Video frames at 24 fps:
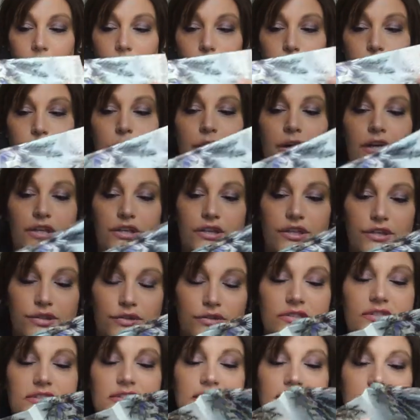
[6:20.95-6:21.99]
But
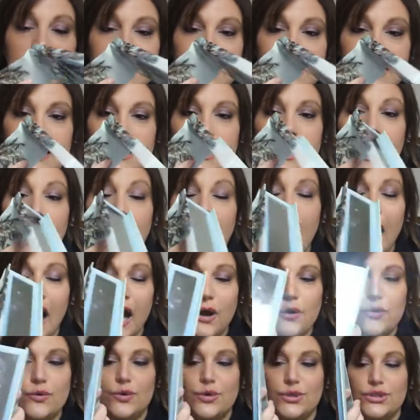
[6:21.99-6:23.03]
you'll see
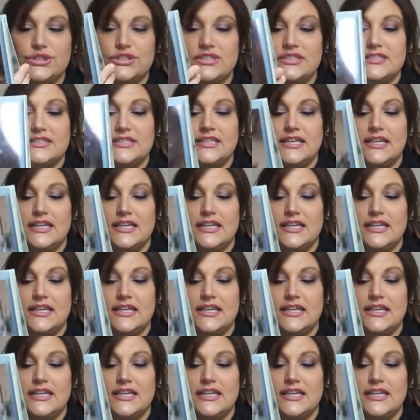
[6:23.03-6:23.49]
how gorgeous